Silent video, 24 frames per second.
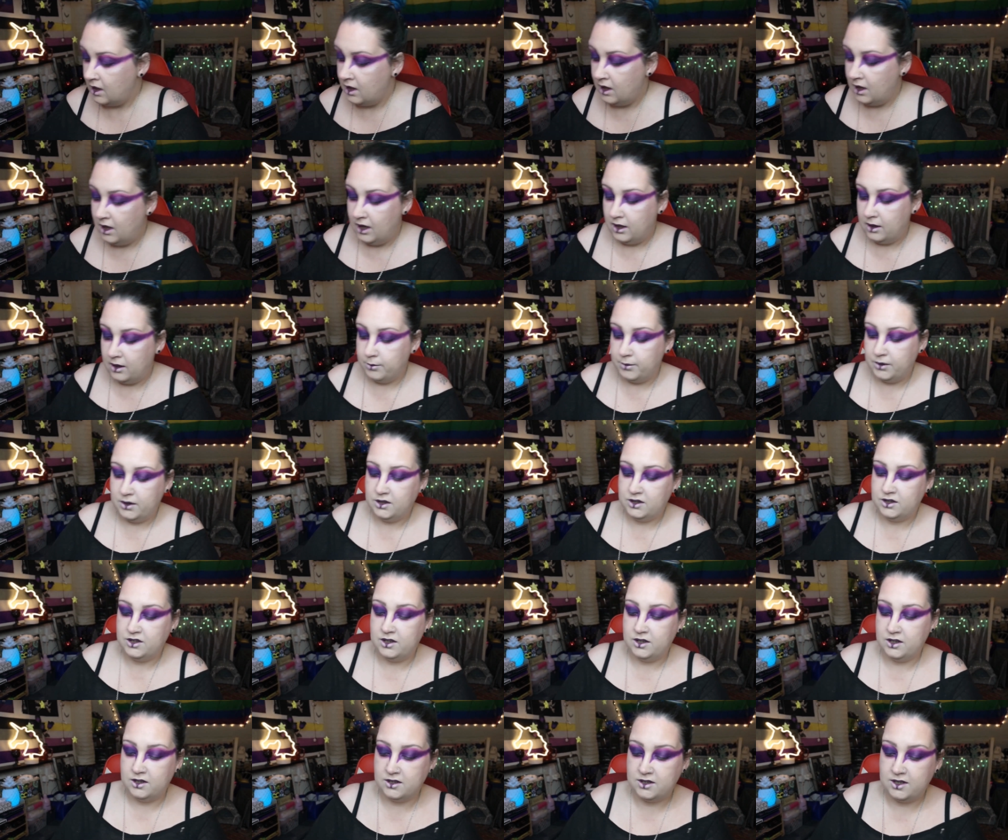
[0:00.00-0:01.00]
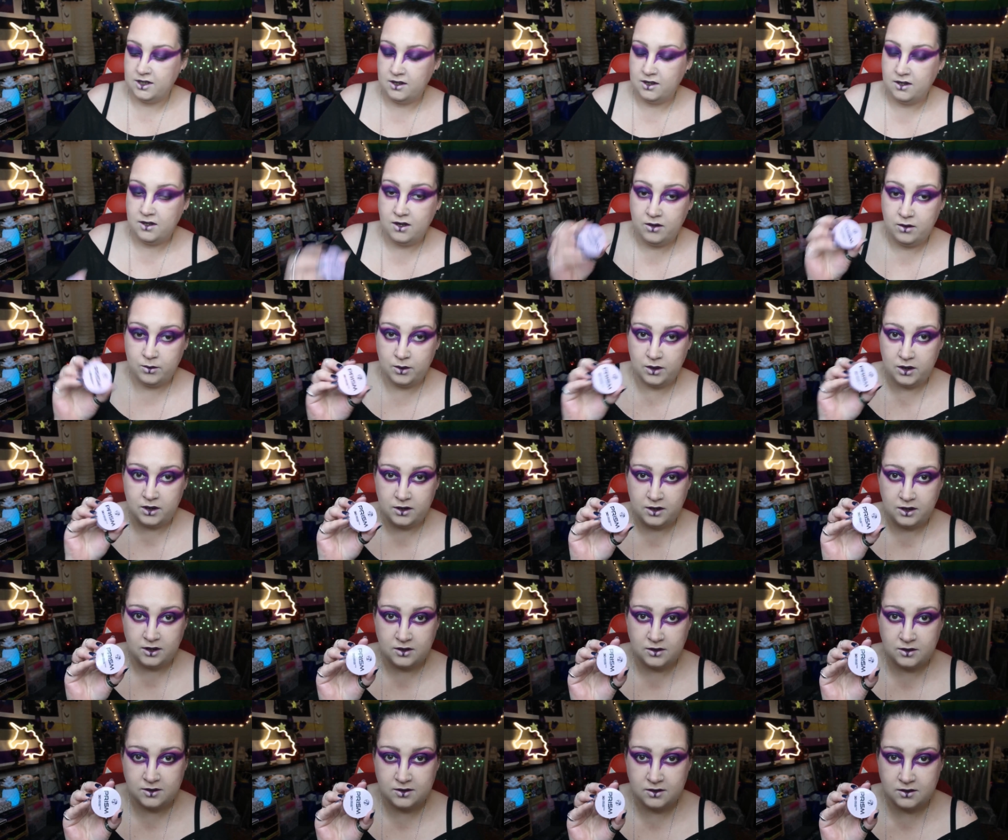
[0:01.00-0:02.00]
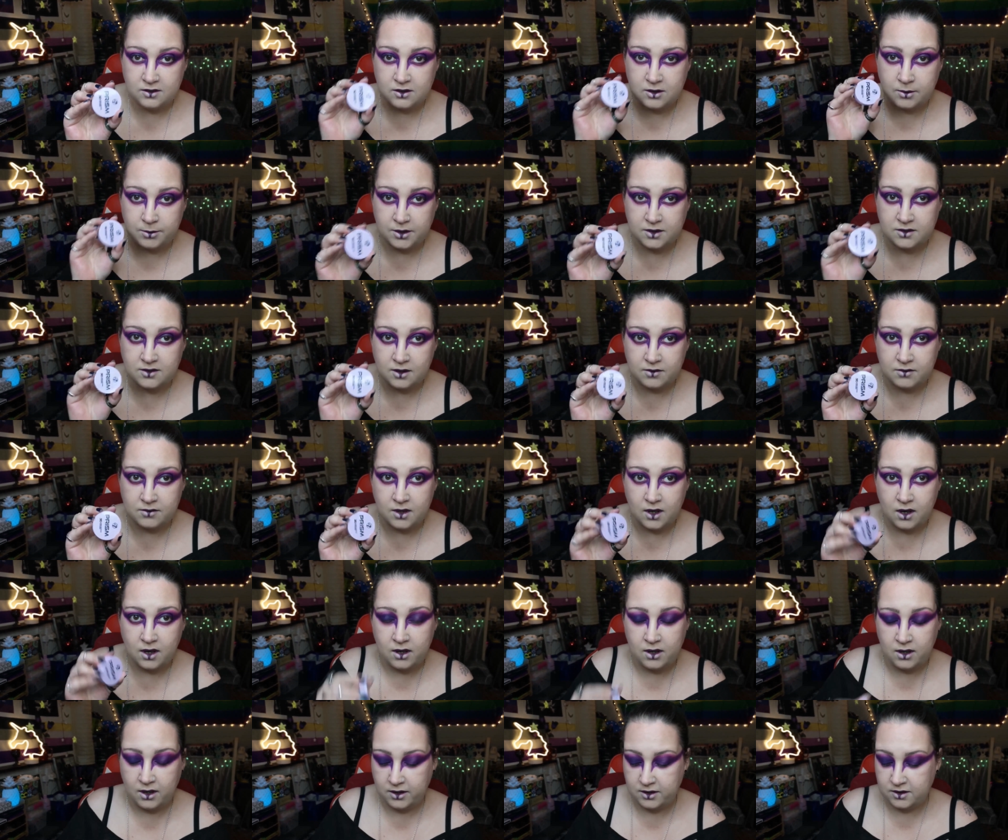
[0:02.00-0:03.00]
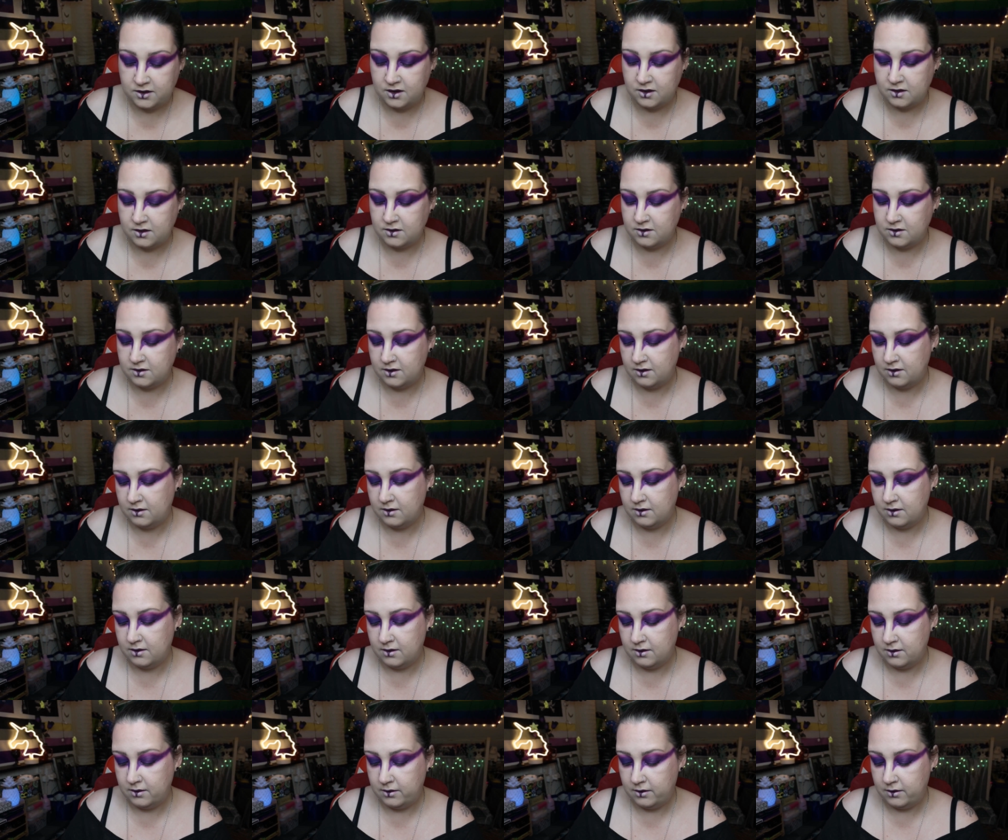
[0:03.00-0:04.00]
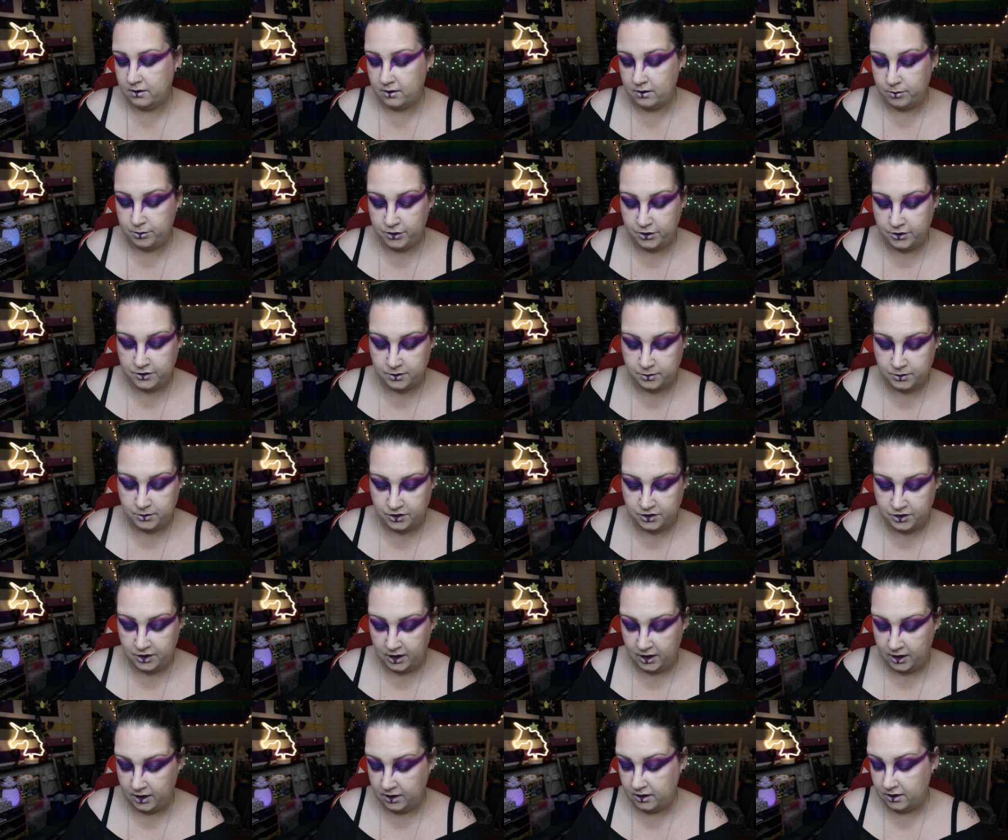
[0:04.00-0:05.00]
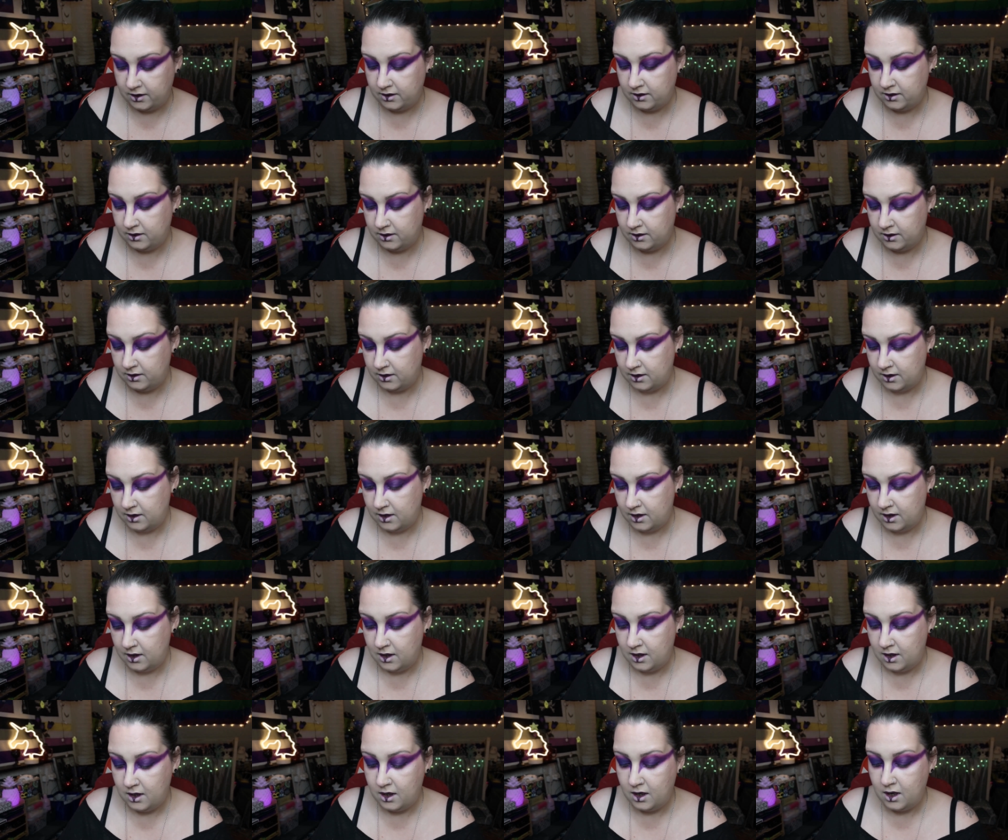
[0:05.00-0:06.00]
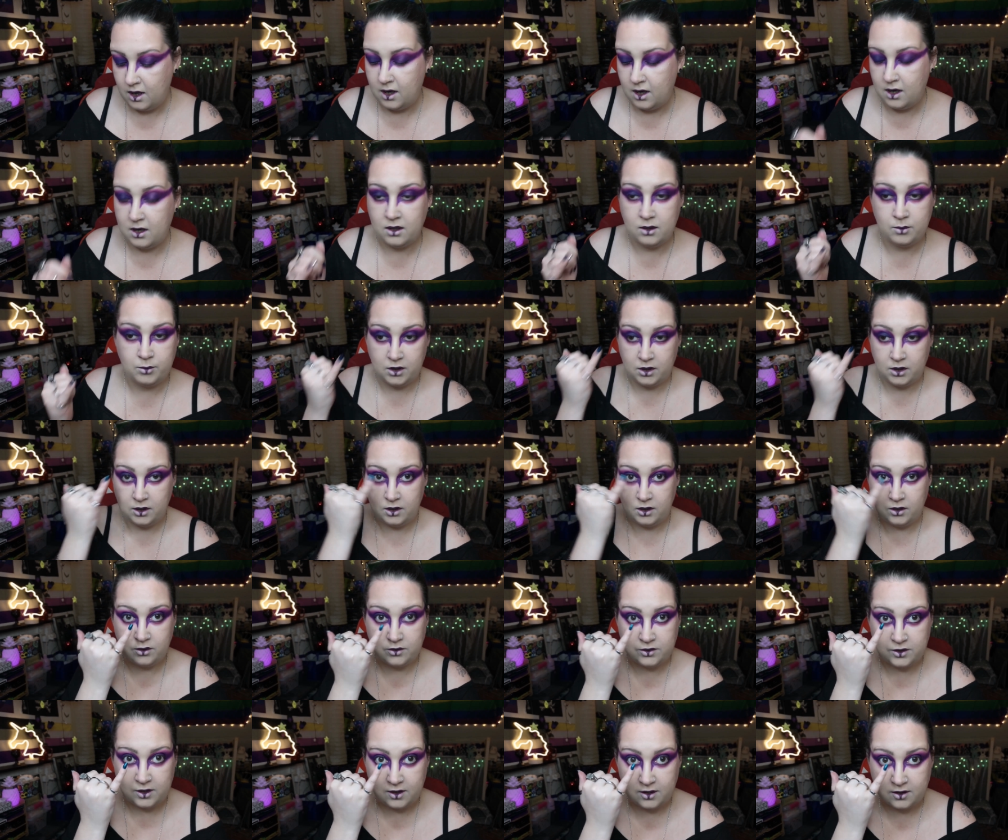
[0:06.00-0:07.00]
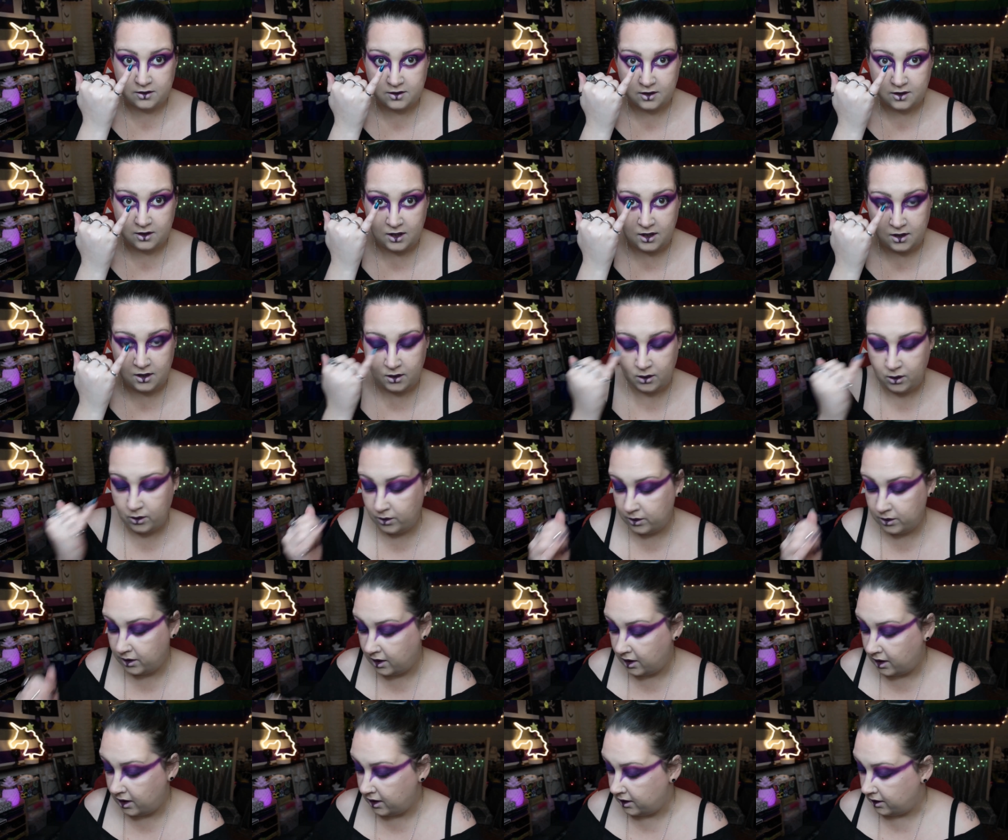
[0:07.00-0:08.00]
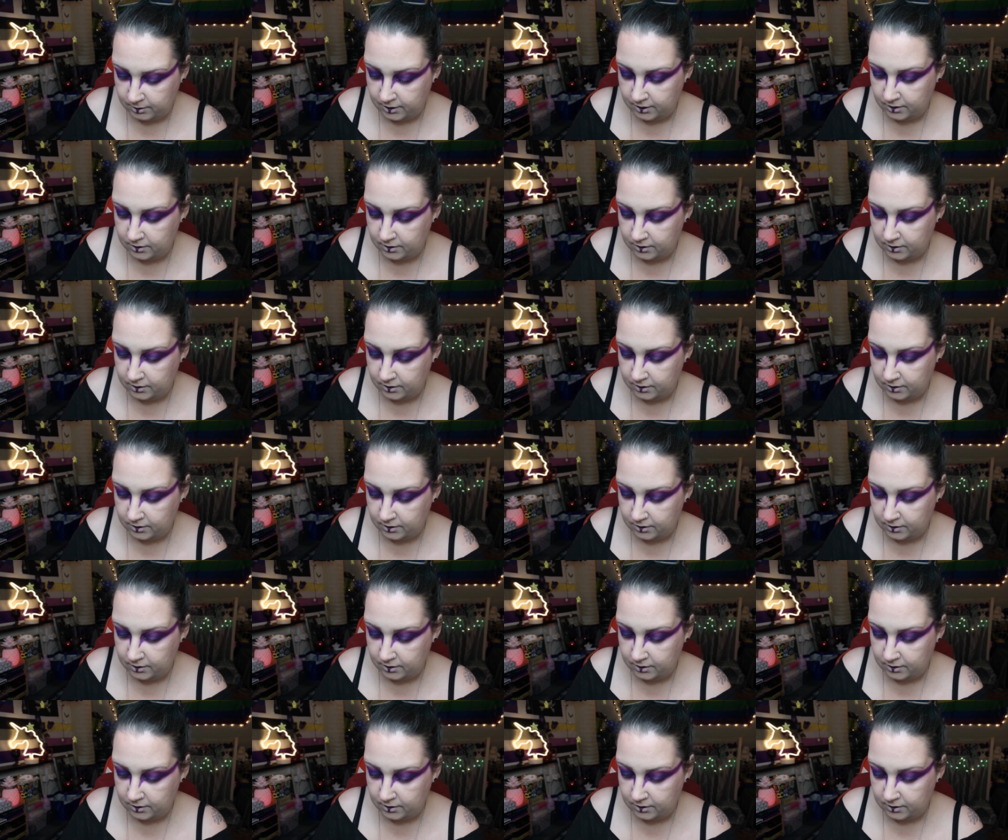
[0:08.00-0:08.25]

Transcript: And I'm actually going to take the other one of these W7 highlighters, the Prism shade, and I'm going to use it as an inner corner highlight.